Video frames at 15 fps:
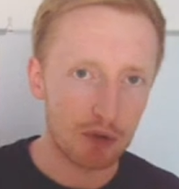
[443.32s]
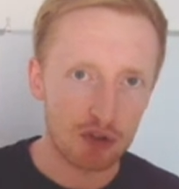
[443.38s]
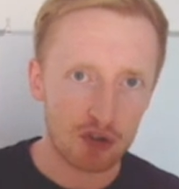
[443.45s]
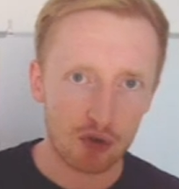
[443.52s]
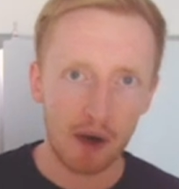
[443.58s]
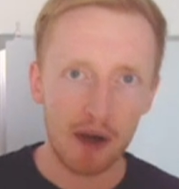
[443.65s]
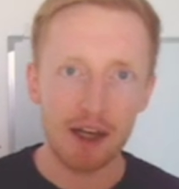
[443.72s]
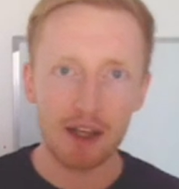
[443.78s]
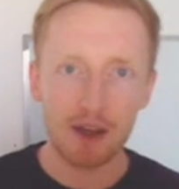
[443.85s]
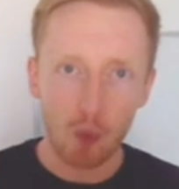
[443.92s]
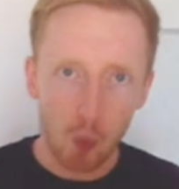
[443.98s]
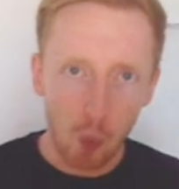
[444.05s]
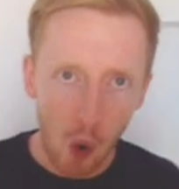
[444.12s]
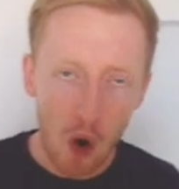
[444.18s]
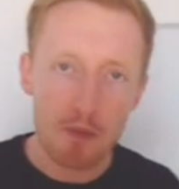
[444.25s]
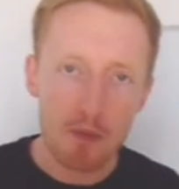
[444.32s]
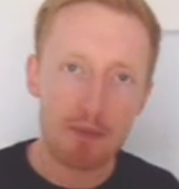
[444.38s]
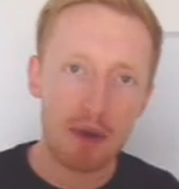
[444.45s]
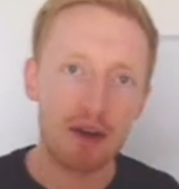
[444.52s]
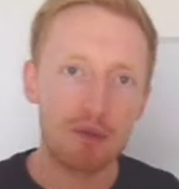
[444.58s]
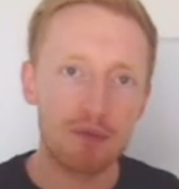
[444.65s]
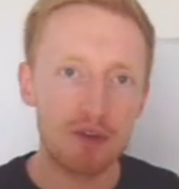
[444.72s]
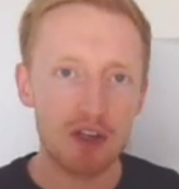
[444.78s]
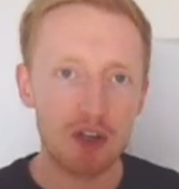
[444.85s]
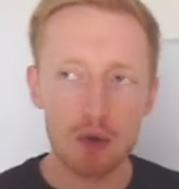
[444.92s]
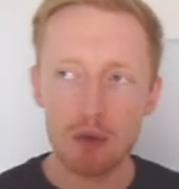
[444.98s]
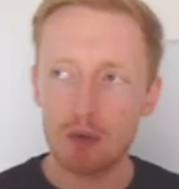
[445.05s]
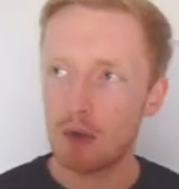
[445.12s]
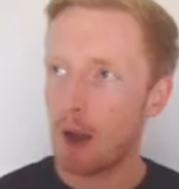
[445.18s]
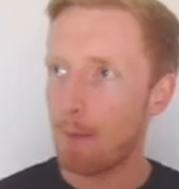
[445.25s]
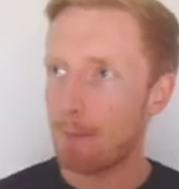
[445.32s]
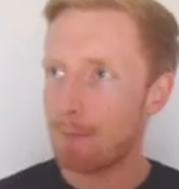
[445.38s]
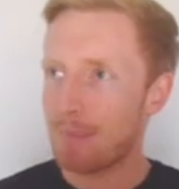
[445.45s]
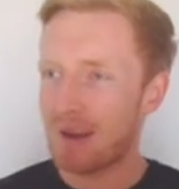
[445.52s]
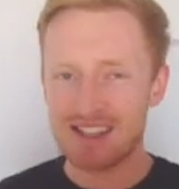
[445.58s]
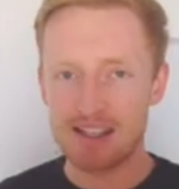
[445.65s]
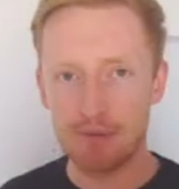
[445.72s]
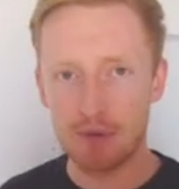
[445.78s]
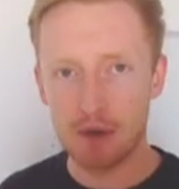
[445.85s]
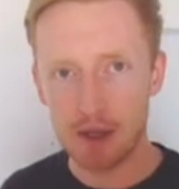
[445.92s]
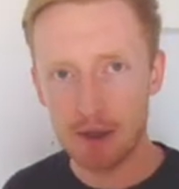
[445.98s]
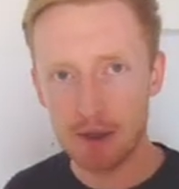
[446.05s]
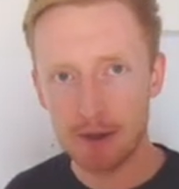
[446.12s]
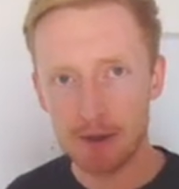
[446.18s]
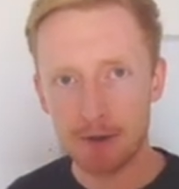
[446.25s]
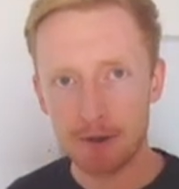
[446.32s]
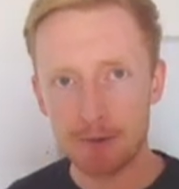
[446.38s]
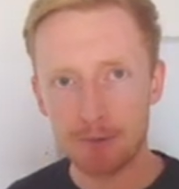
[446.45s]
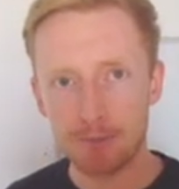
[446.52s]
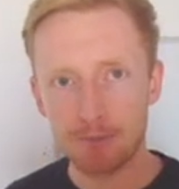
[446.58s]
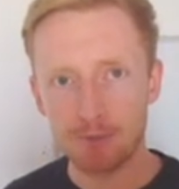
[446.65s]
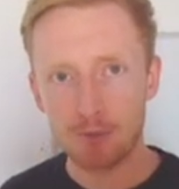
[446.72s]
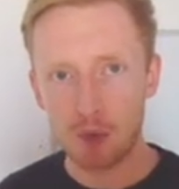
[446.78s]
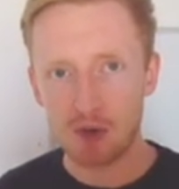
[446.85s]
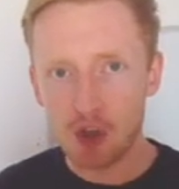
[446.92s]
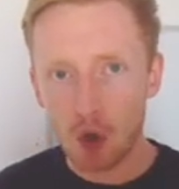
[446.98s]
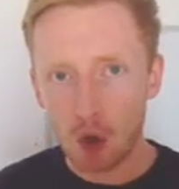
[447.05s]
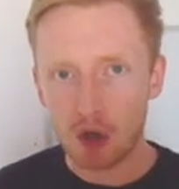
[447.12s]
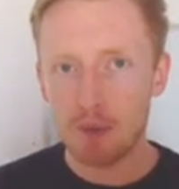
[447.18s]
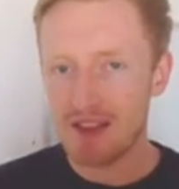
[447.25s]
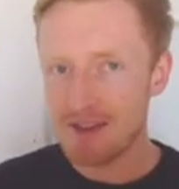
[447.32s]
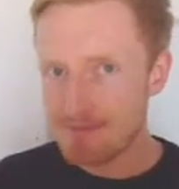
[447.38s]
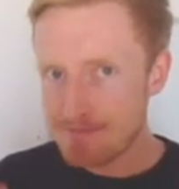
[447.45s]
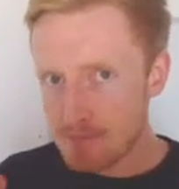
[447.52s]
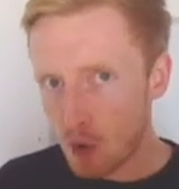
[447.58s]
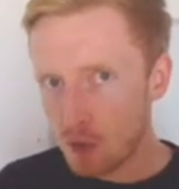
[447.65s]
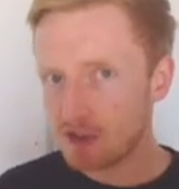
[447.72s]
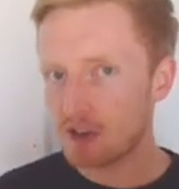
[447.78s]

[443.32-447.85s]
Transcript: training won't benefit you massively. Now, it's not going to be the most